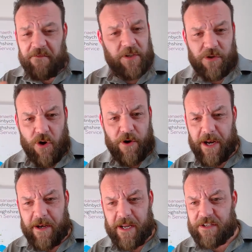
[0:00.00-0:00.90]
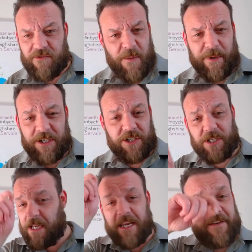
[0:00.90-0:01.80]
if your drawing is rubbish,
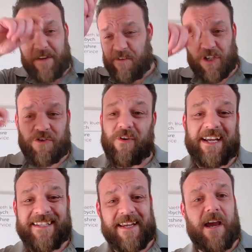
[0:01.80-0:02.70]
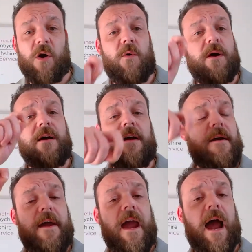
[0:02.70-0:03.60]
even if you just write it out,
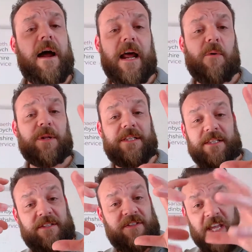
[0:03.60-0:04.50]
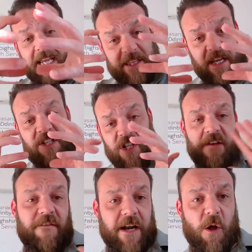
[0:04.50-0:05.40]
and I will take that
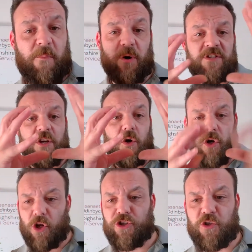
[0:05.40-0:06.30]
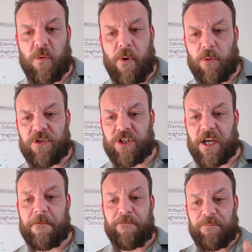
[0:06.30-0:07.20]
stuff and I'll put it all onto a
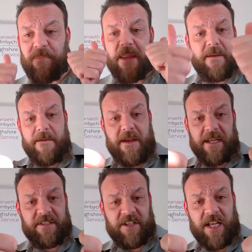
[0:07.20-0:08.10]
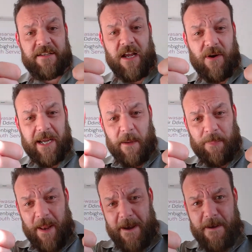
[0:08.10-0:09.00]
poster. Does that sound like a
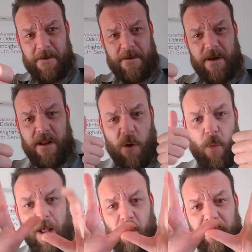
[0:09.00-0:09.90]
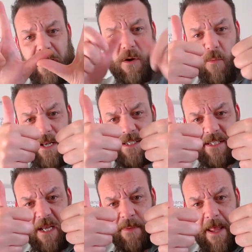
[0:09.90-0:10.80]
plan? A Wellbeing
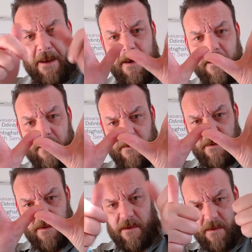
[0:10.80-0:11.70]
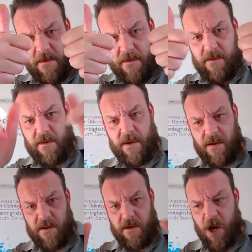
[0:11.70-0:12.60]
Wednesday plan?
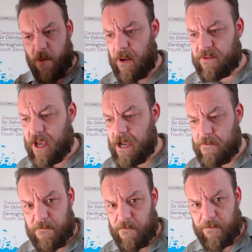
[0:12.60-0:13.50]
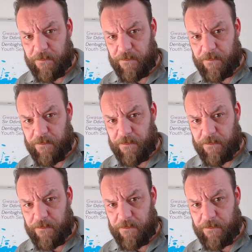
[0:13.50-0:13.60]
How about that?